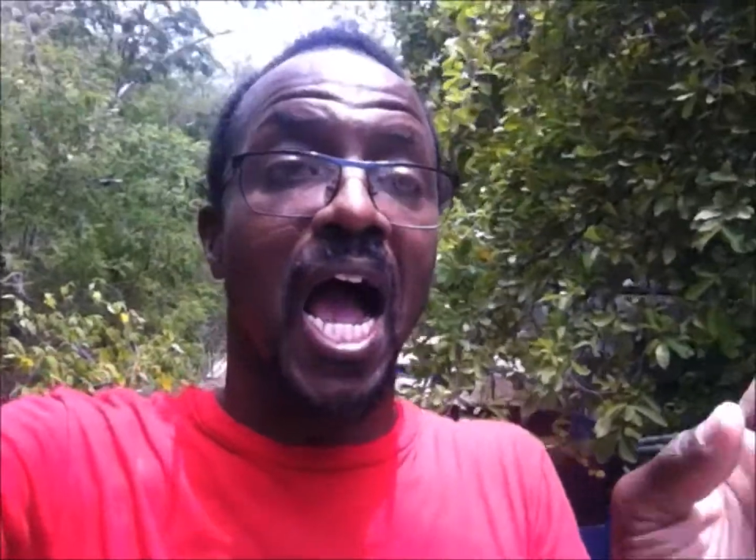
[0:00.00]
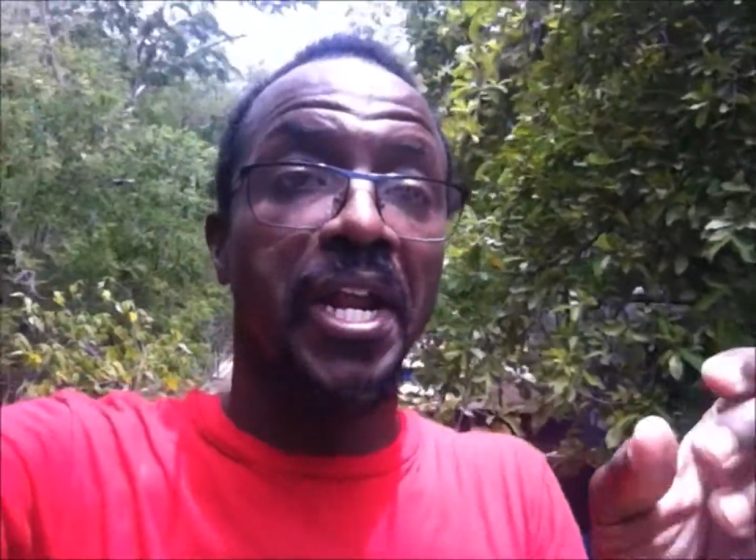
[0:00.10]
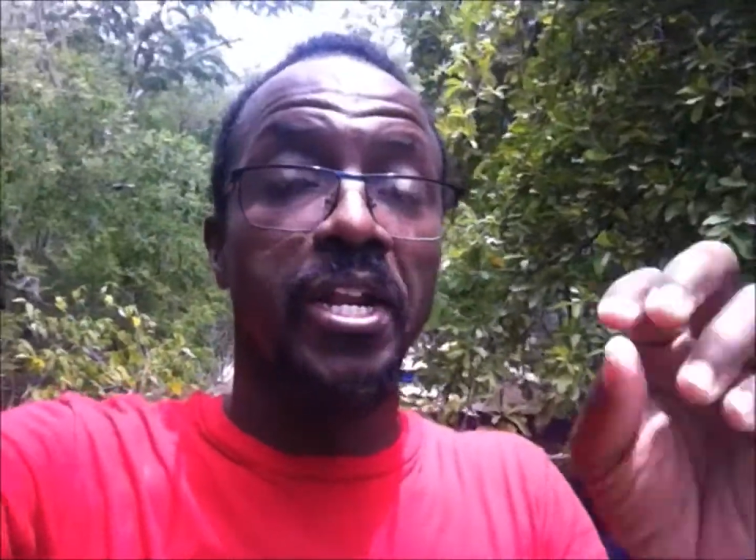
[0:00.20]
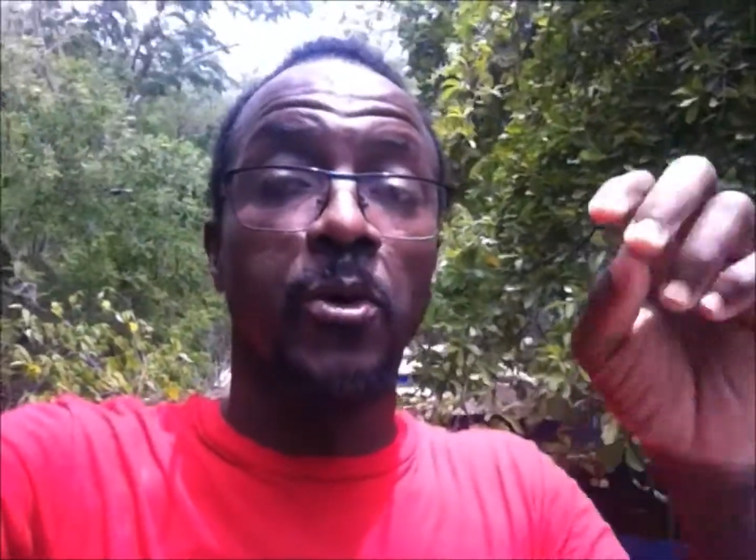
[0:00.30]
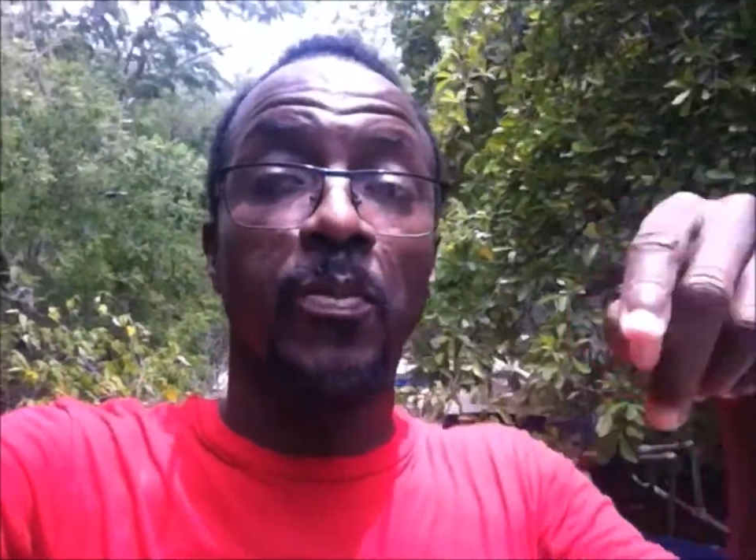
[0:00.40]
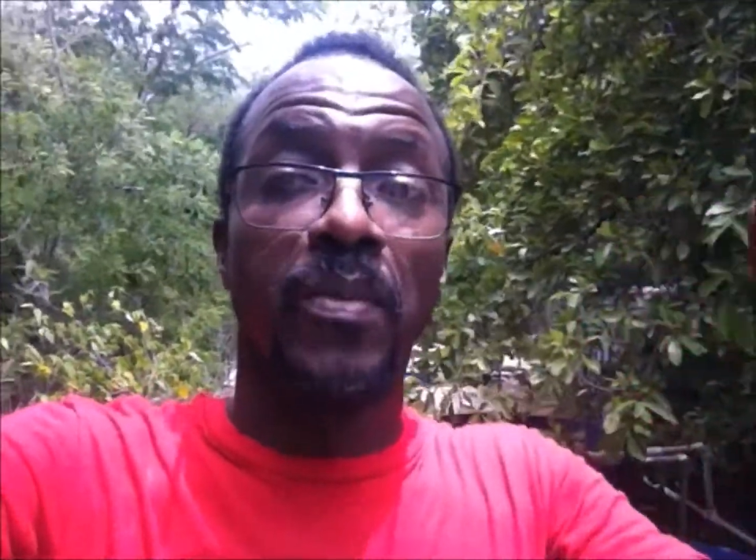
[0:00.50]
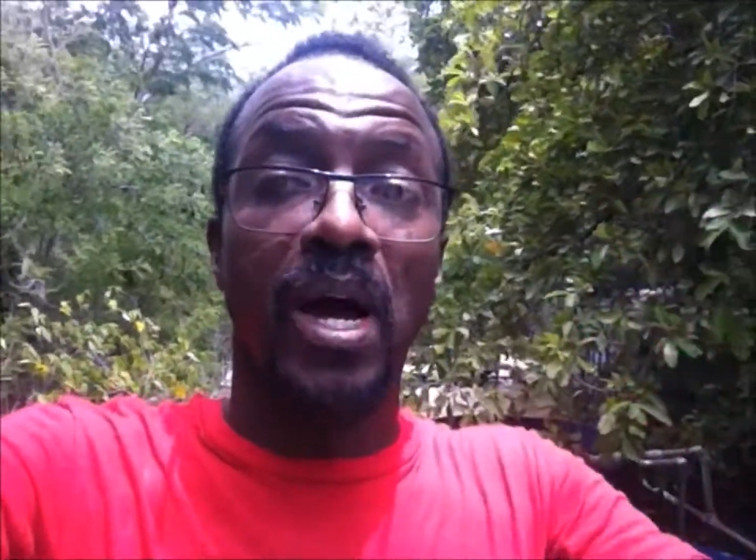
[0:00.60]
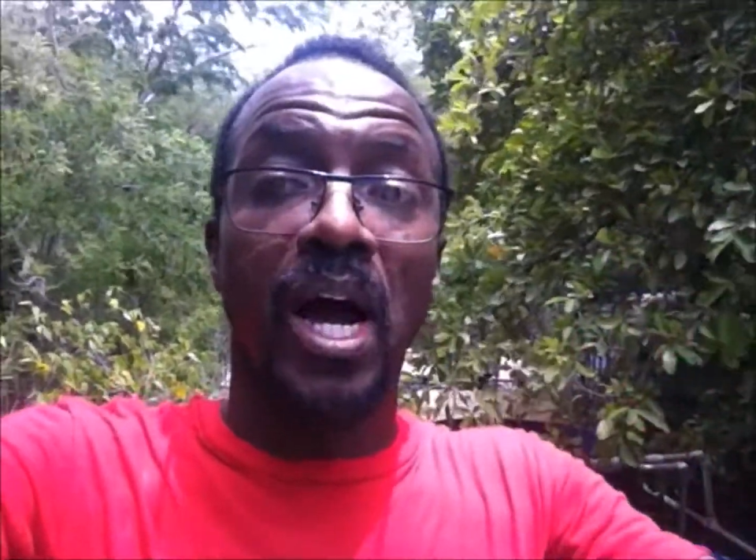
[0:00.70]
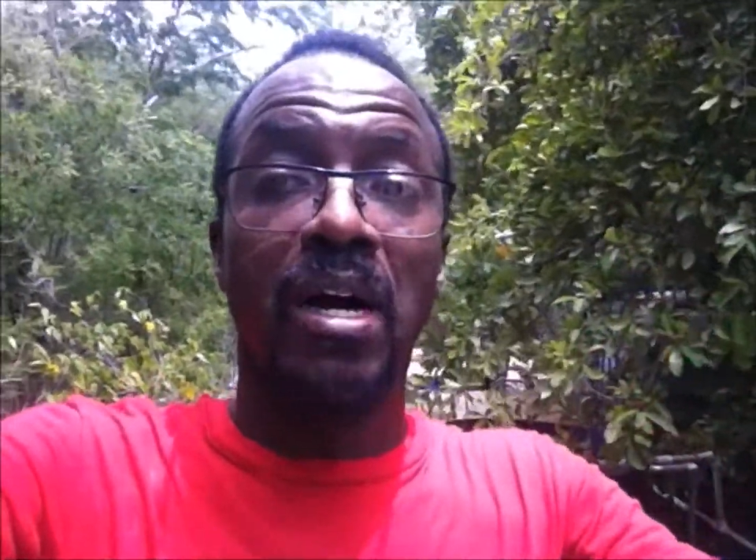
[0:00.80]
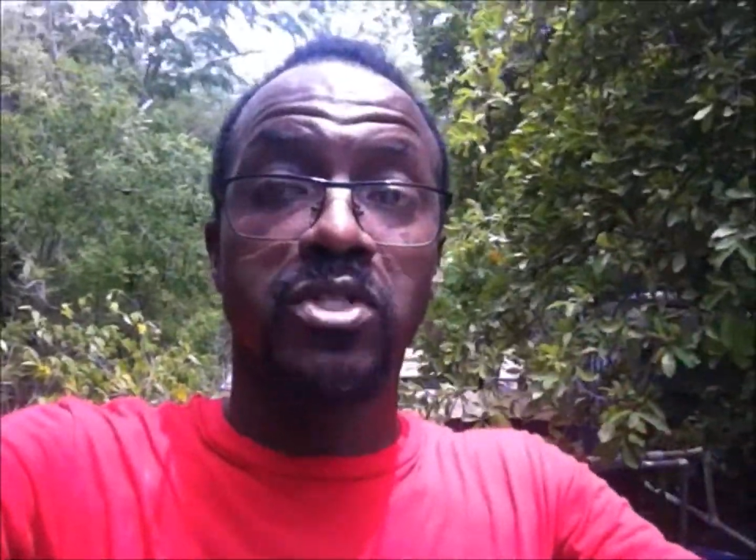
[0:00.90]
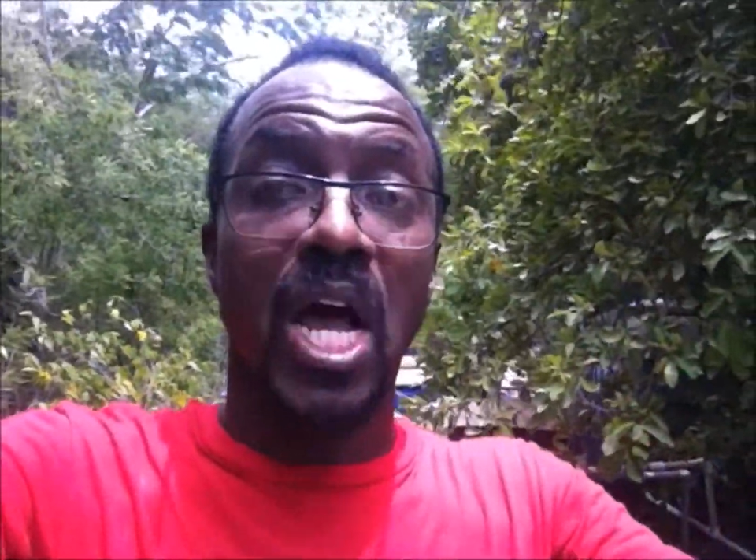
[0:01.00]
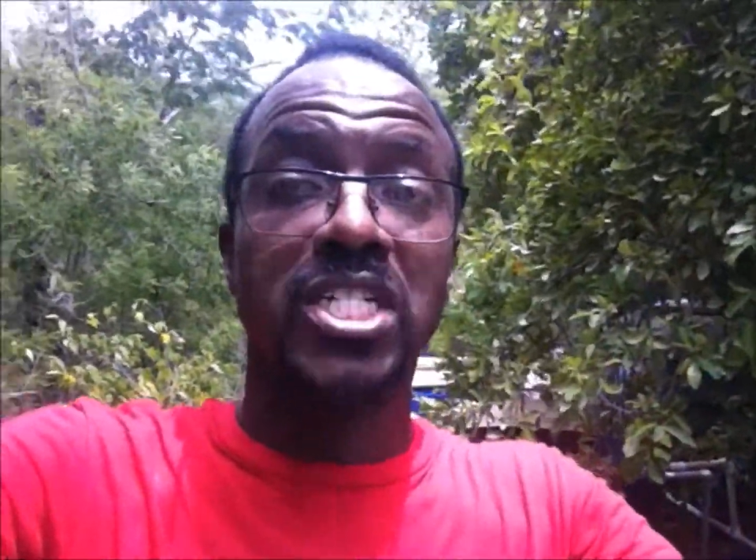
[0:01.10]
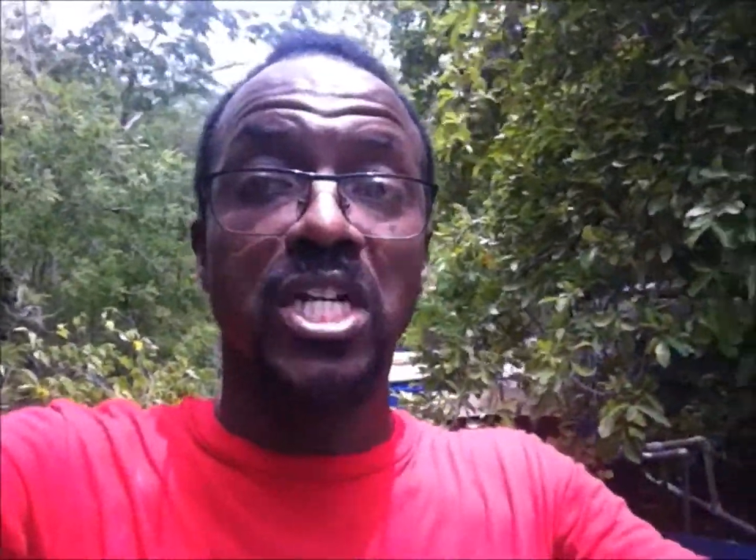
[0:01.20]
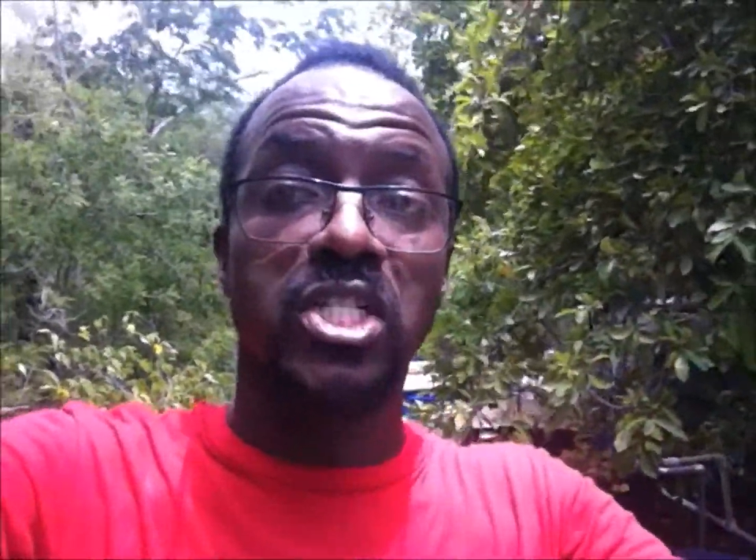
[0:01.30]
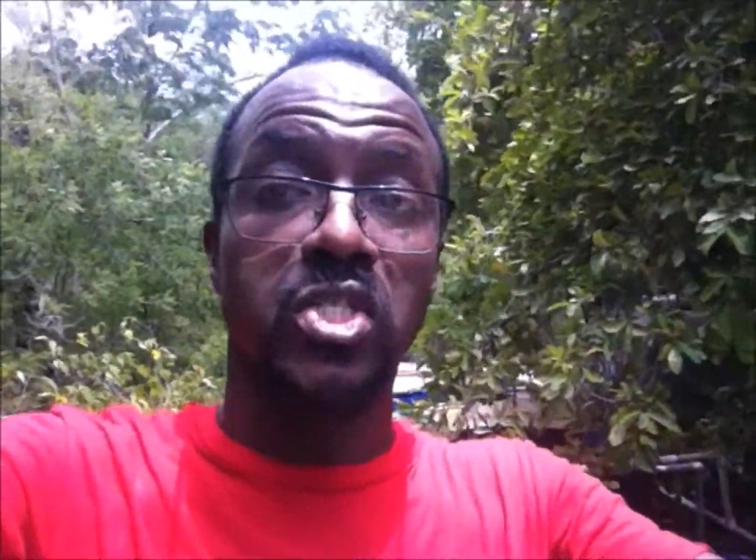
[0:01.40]
and then you
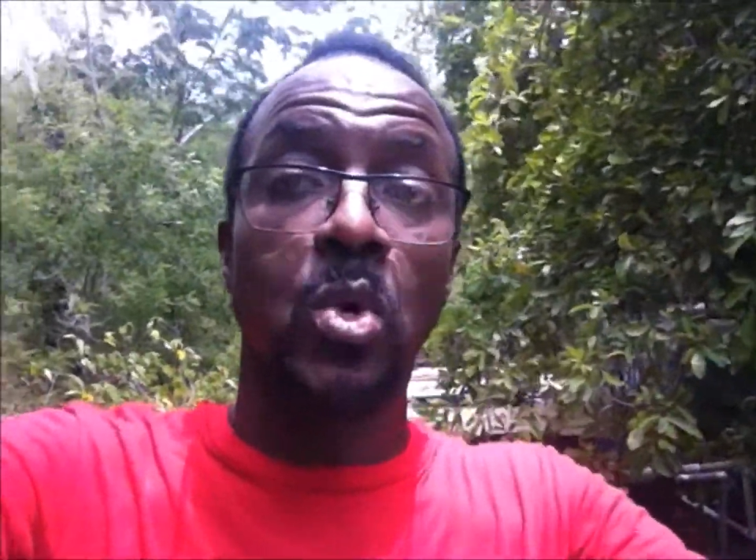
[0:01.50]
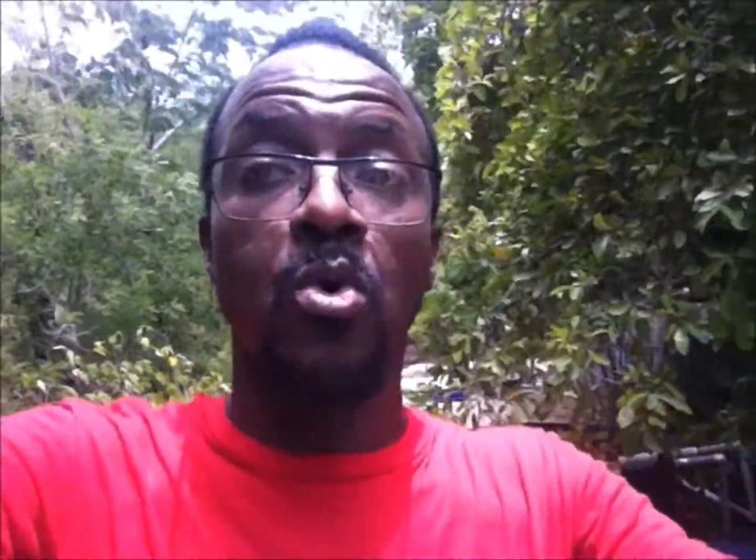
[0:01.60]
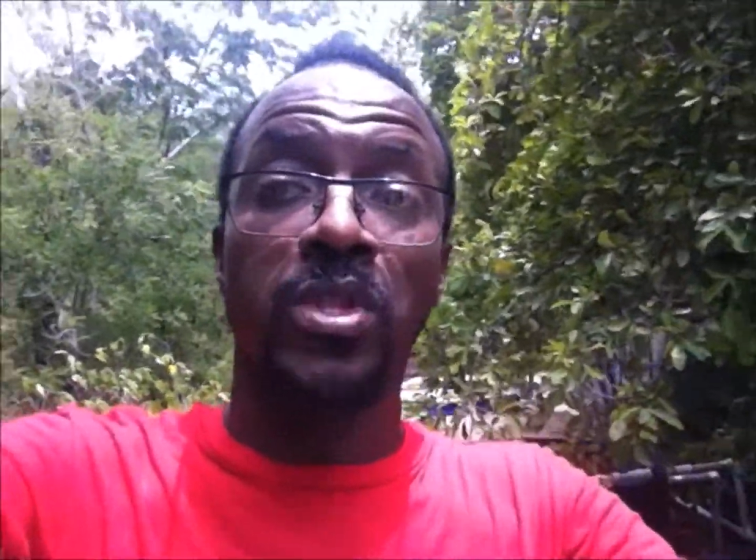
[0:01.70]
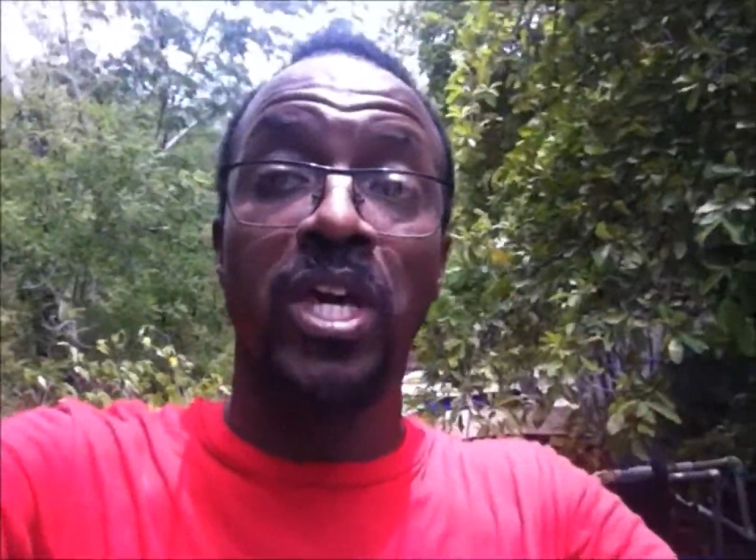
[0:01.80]
actually soak